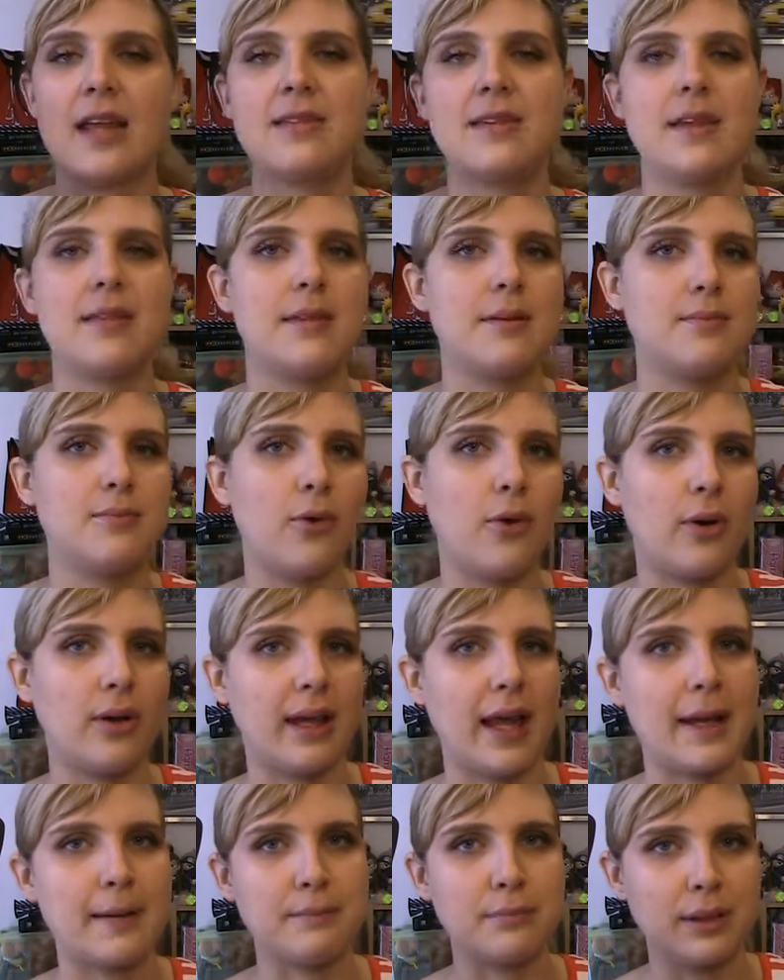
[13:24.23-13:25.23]
and then the more
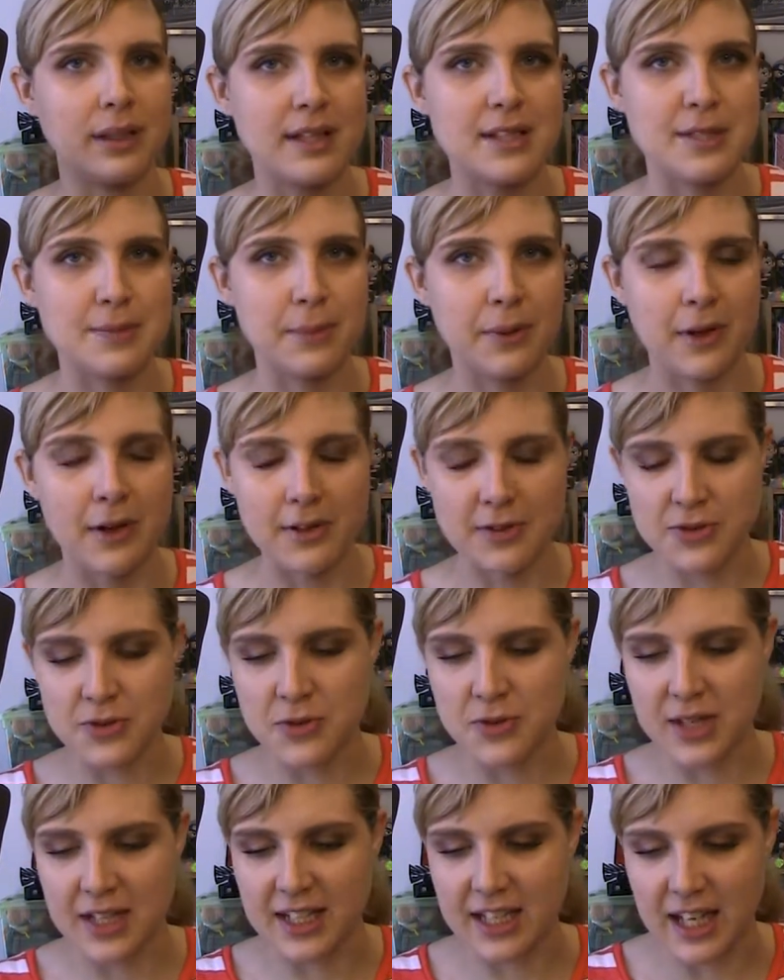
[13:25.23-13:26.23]
like bliss perks
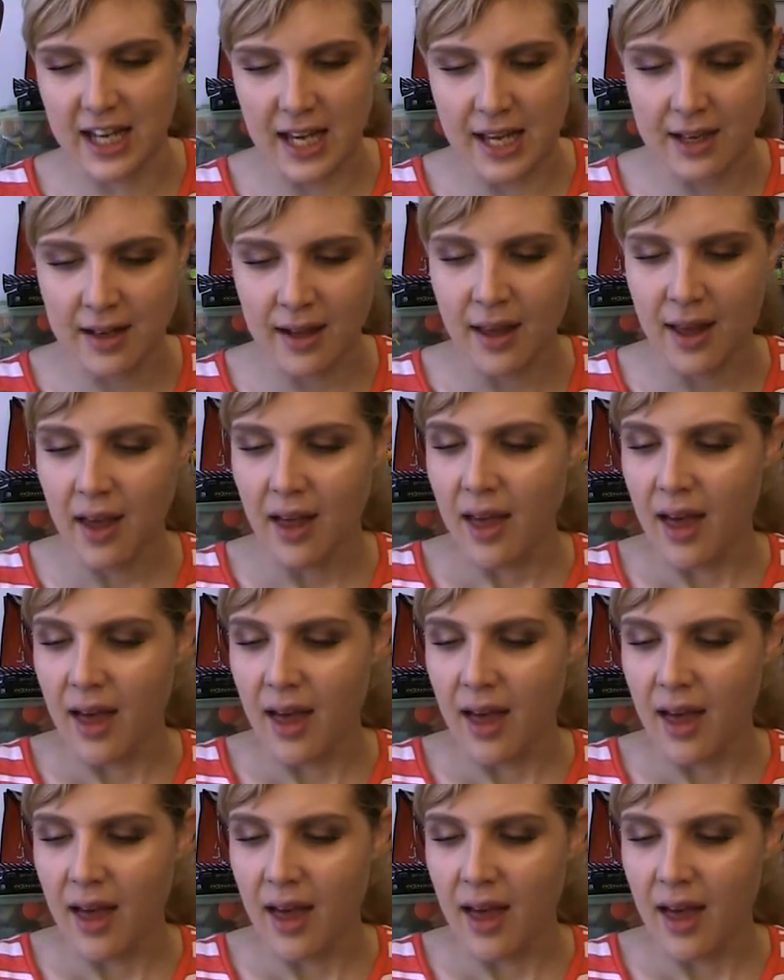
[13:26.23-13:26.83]
you can get.